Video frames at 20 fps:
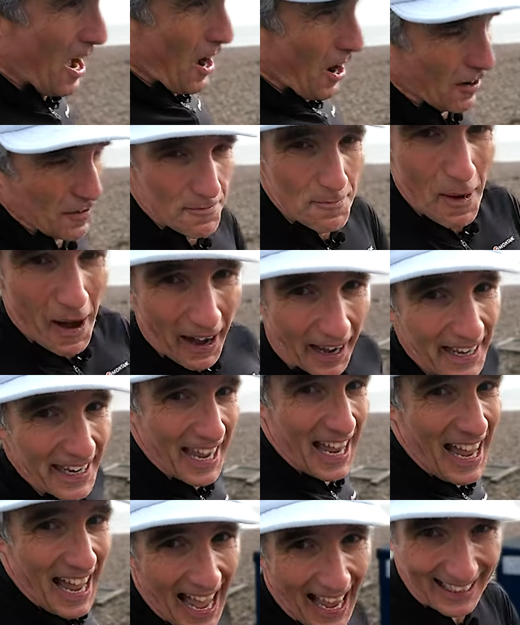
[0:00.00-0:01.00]
of my
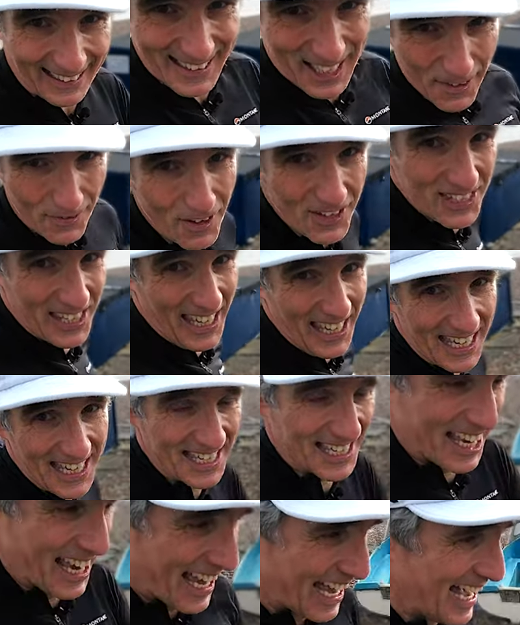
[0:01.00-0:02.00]

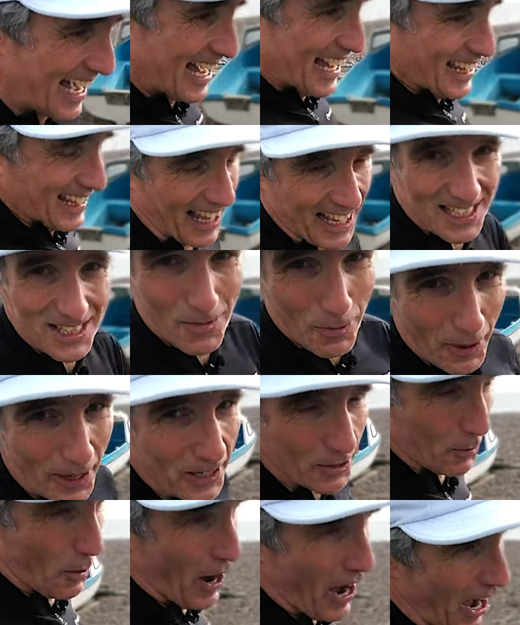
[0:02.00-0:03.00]
activities last
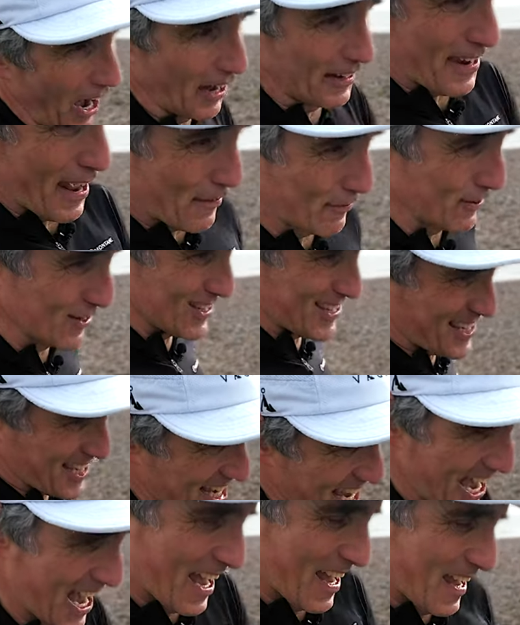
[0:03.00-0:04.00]
week were hard efforts.